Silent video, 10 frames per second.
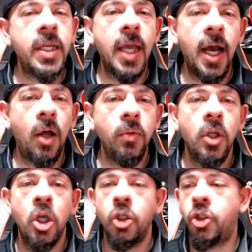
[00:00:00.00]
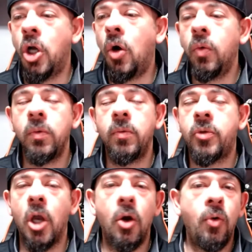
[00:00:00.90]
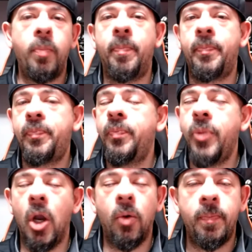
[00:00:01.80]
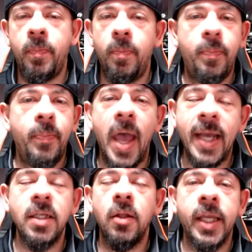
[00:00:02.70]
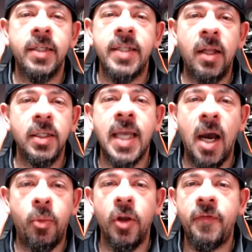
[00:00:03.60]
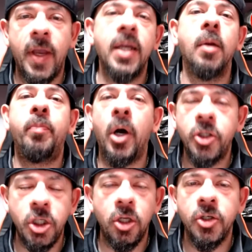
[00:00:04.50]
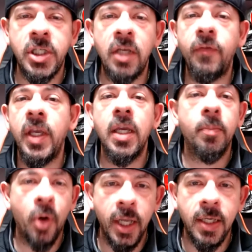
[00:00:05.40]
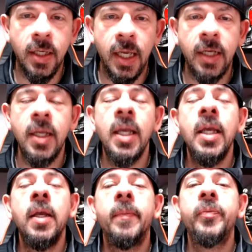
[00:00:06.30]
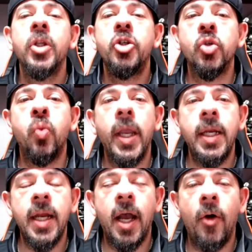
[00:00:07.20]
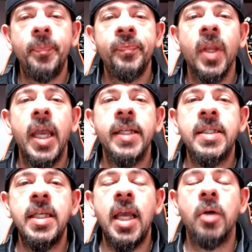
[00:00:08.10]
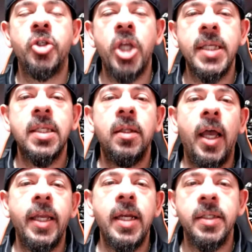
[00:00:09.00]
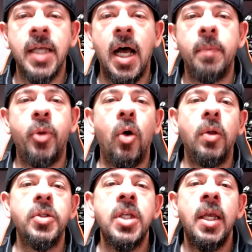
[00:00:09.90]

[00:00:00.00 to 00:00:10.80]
out. Don't go, you know, acting like a Dallas Cowboy fan and punching your TV and breaking it. Just wait it out and see how Jason Light and Todd Bowles